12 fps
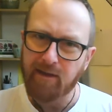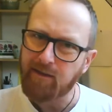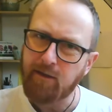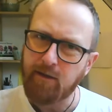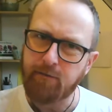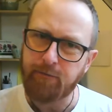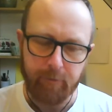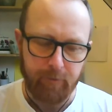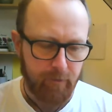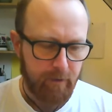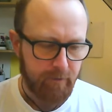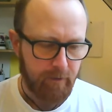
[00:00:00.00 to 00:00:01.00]
this is flipped
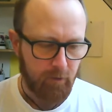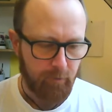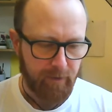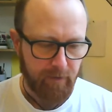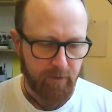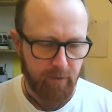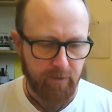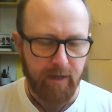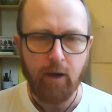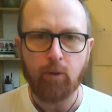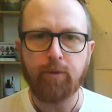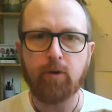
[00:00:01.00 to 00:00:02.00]
around a little bit. So it's
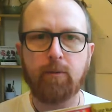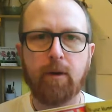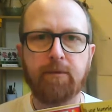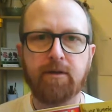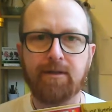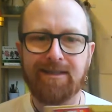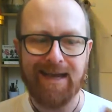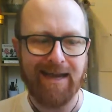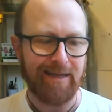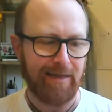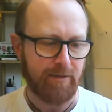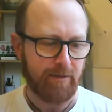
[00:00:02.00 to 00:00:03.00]
help your mummies and
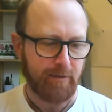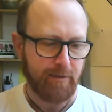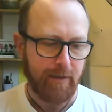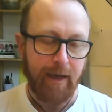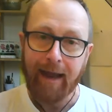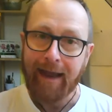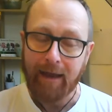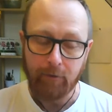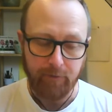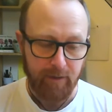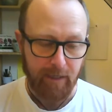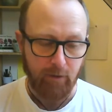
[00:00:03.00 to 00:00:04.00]
daddies
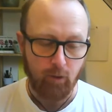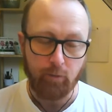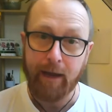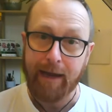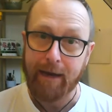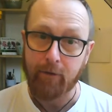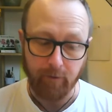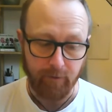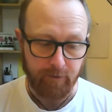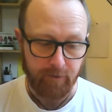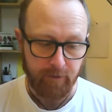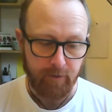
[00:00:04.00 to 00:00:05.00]
how to get your
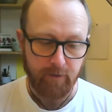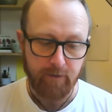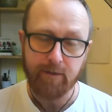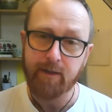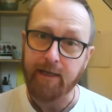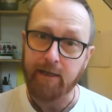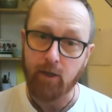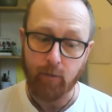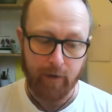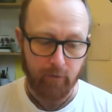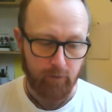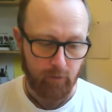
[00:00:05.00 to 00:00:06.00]
parents to take you
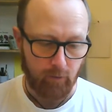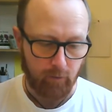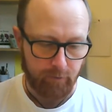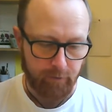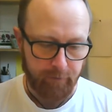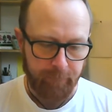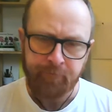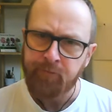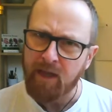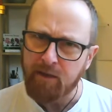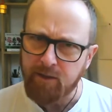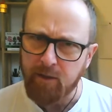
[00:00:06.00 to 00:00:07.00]

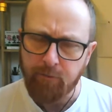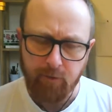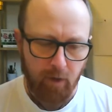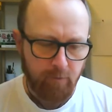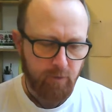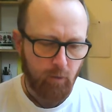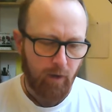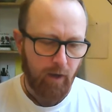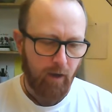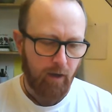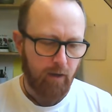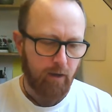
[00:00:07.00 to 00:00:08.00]
outdoors. It's sometimes quite
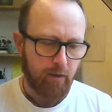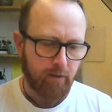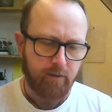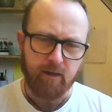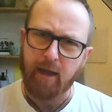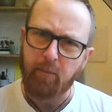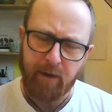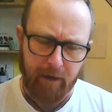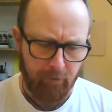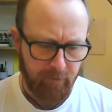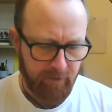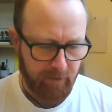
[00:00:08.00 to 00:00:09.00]
hard to get
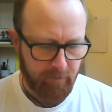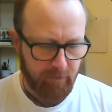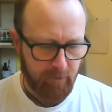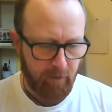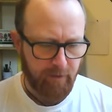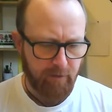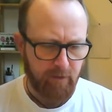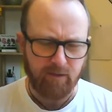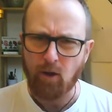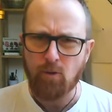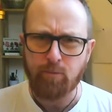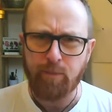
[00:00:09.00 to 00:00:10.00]
parents outside. They're
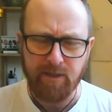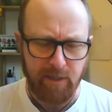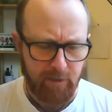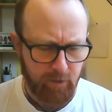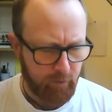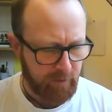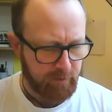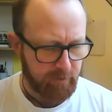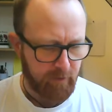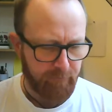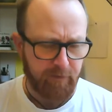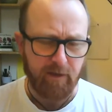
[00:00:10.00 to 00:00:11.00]
so busy doing
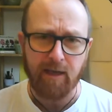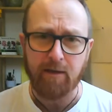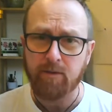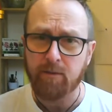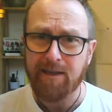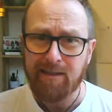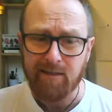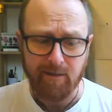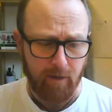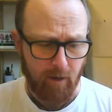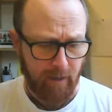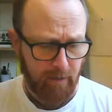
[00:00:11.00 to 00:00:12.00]
stuff that keeps them
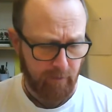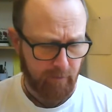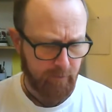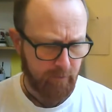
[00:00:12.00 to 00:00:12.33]
inside.